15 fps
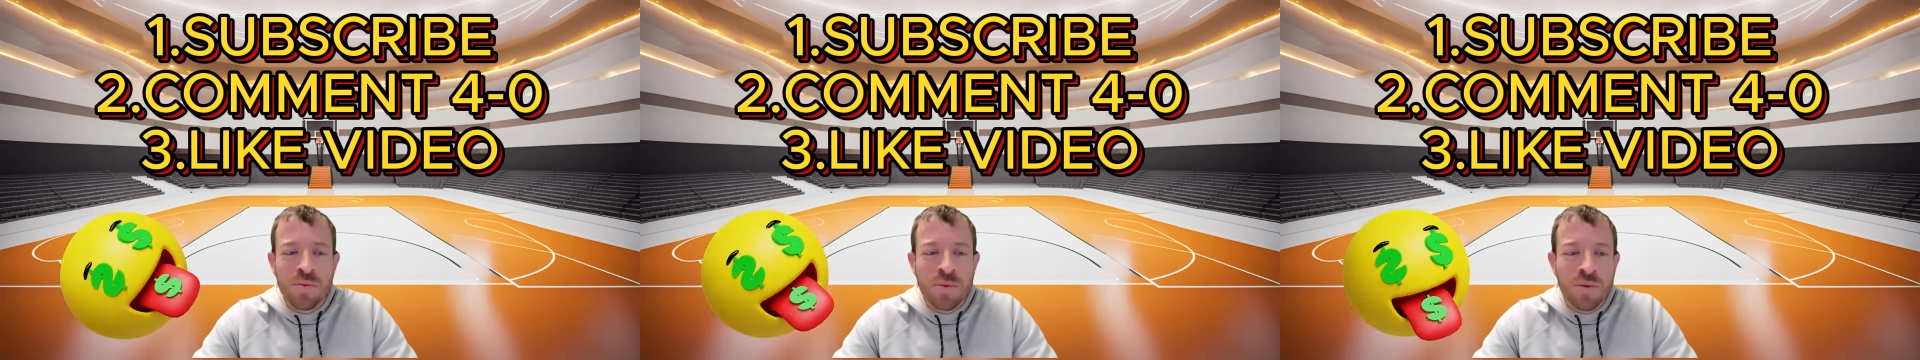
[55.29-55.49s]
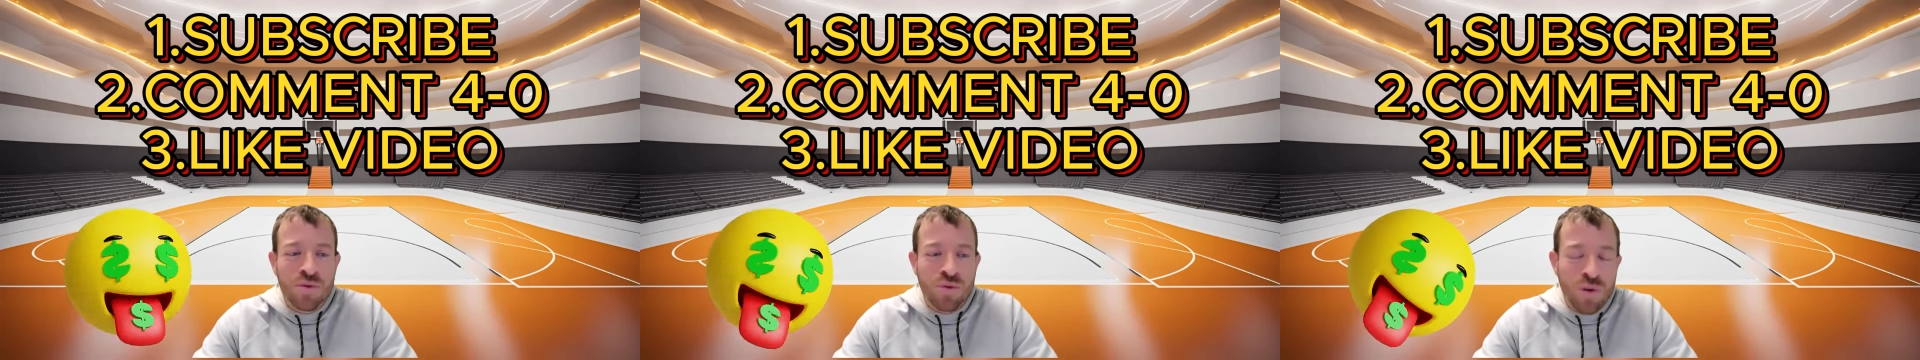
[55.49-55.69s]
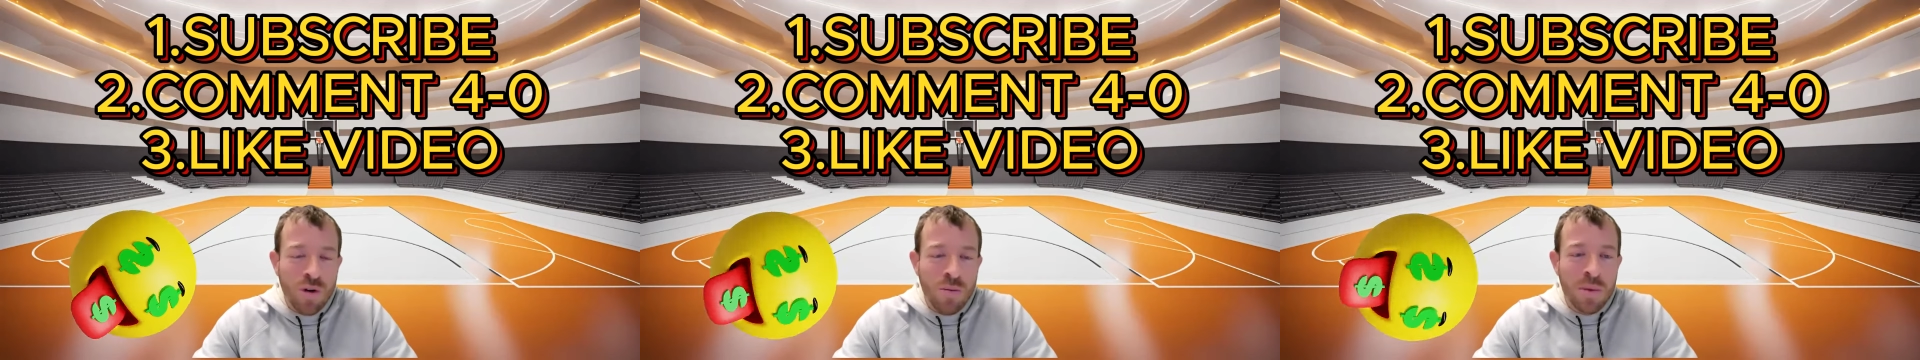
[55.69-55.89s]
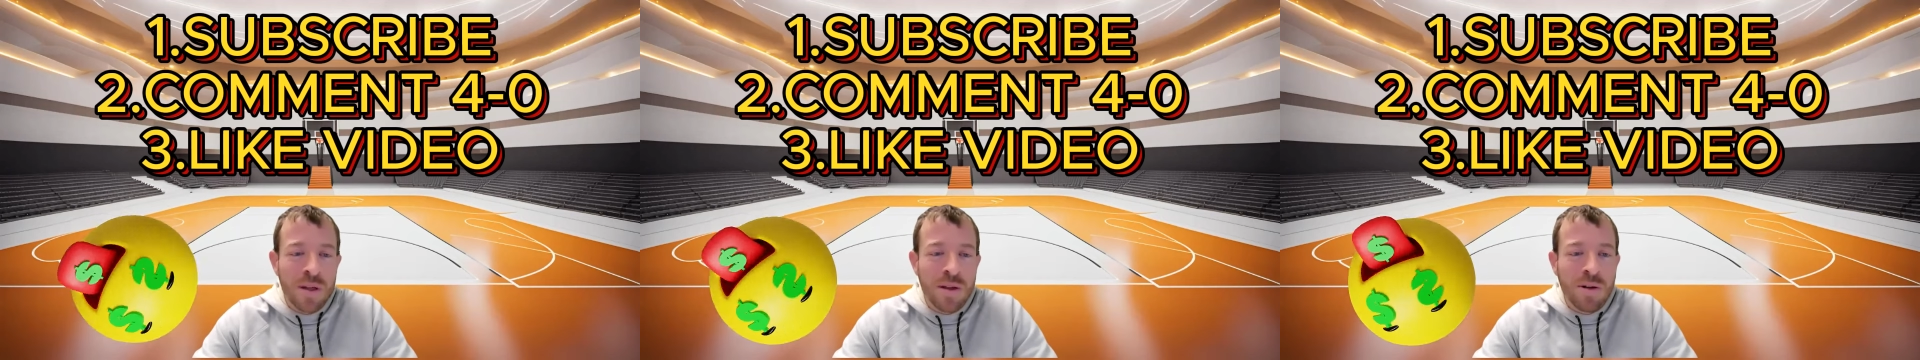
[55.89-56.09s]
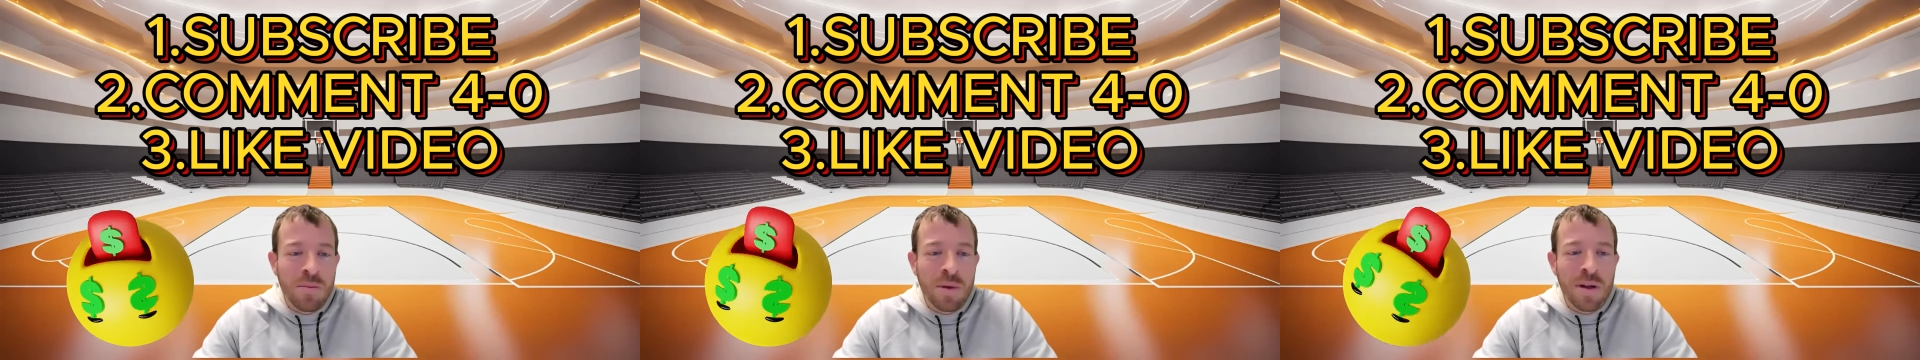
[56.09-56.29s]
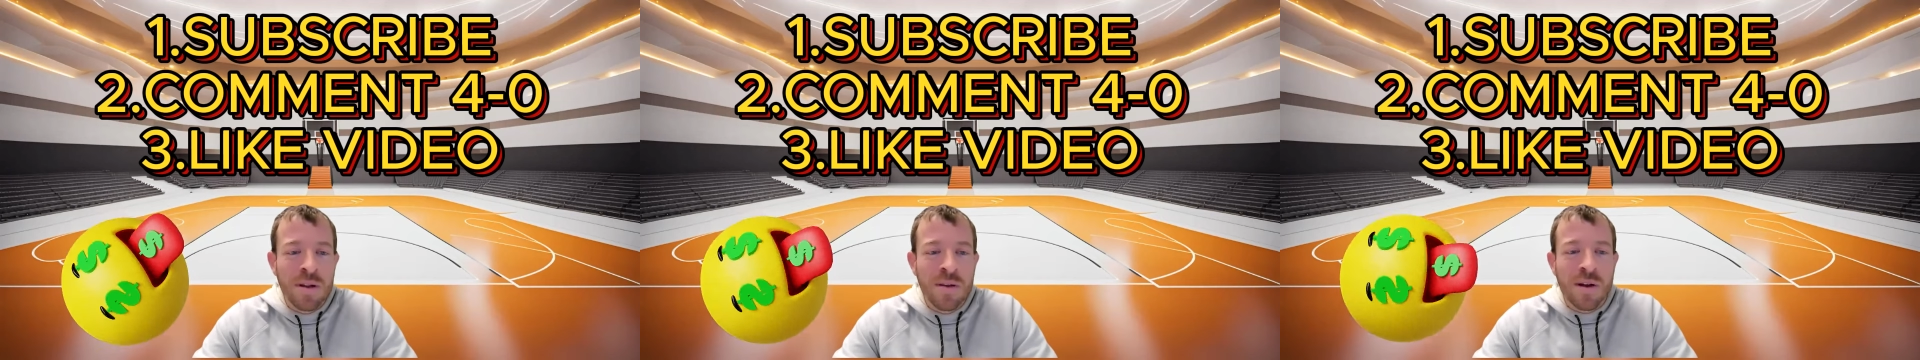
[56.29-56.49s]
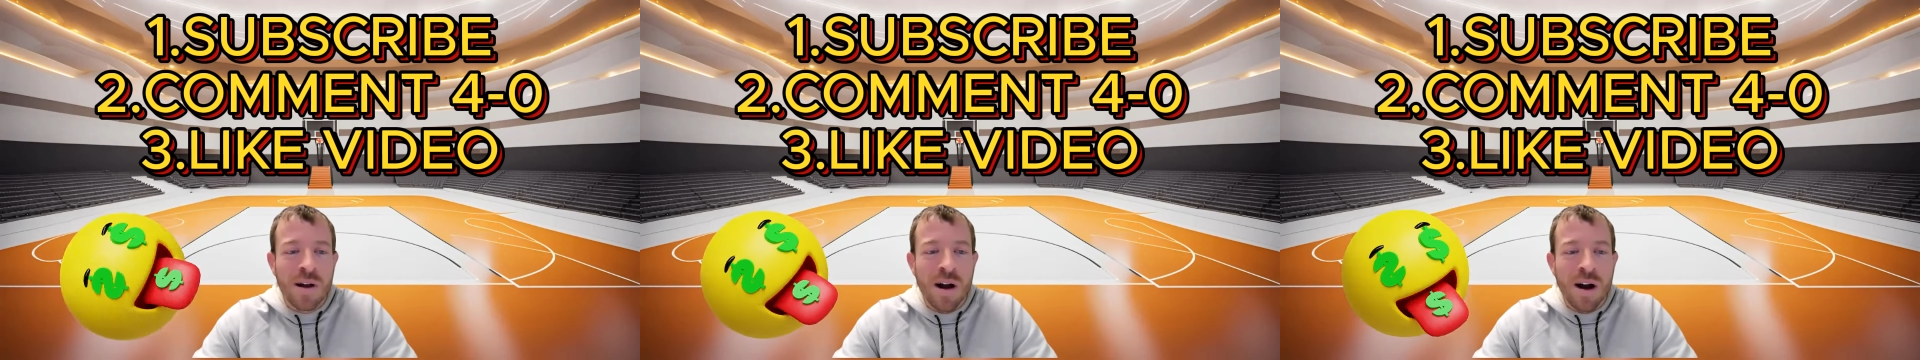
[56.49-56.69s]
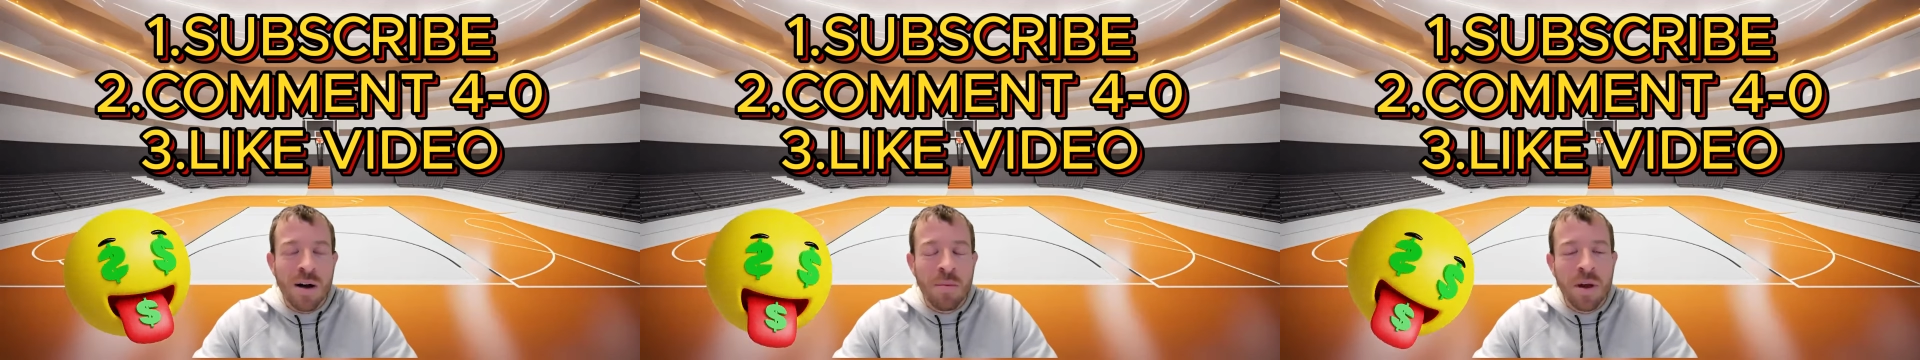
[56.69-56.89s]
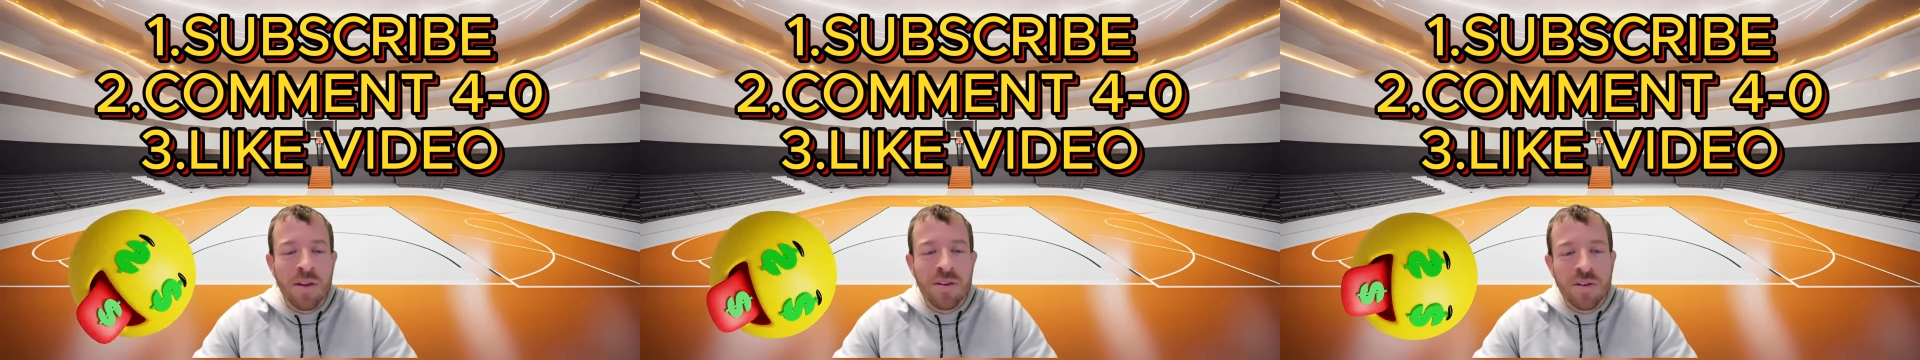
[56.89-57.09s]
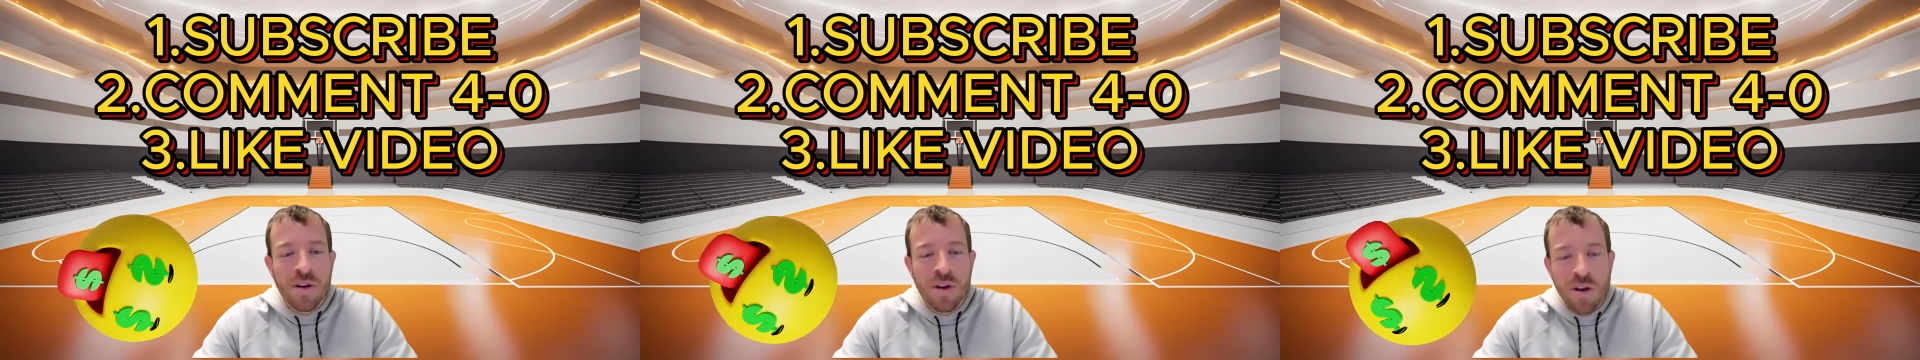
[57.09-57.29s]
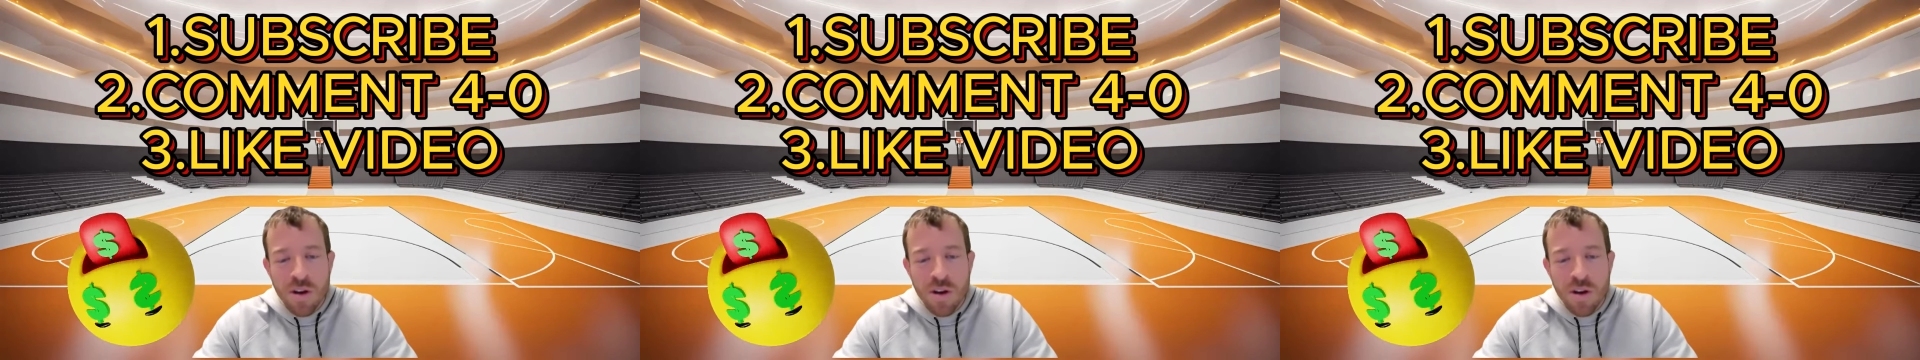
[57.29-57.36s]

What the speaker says: will troll me a little bit in the comments.